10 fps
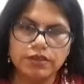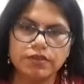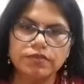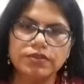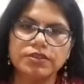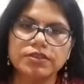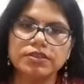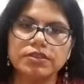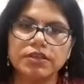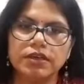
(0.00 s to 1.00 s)
which
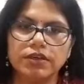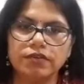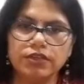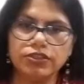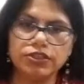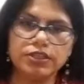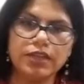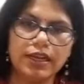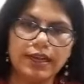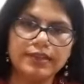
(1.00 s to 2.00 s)
is when she
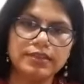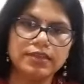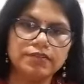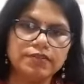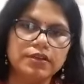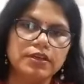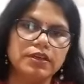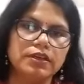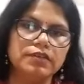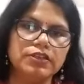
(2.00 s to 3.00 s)
lights
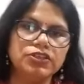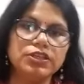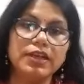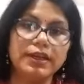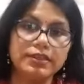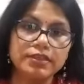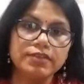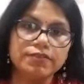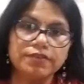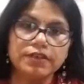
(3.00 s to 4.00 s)
the
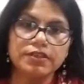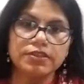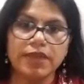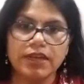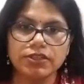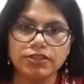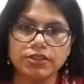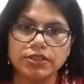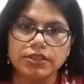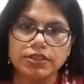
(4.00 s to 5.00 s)
first match,